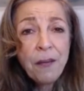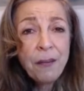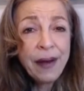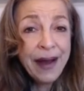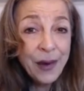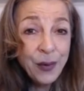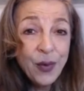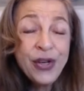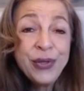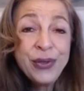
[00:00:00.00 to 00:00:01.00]
But I
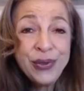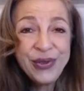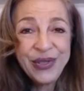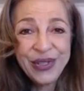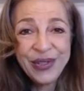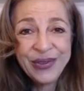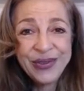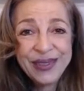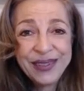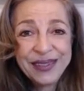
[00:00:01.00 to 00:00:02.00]
want you to know
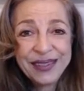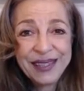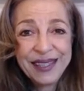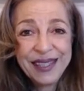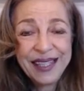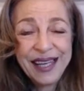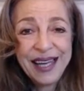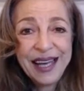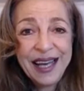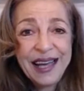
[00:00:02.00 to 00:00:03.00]

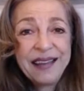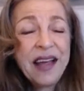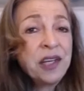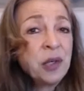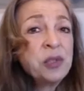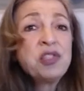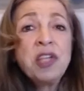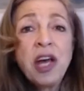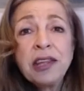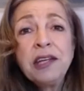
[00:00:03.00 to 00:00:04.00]
that there is
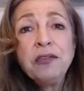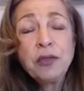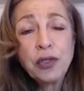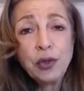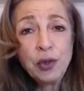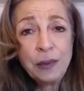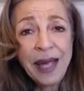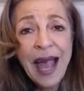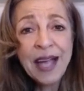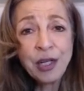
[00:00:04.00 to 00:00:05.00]
nothing for you to
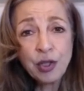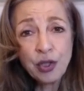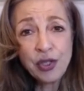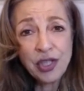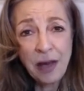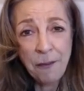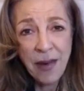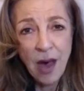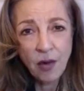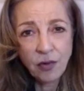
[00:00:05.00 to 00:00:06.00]
be anxious
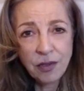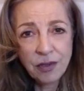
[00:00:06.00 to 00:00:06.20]
about